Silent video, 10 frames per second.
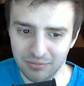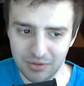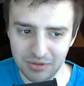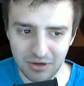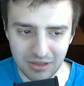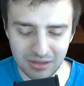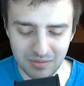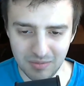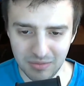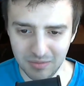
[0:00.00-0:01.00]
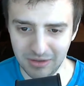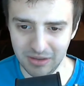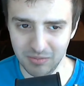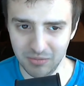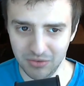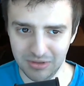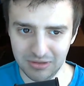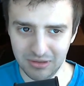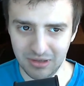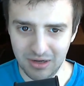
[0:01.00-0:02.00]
when talking to people about Ember is,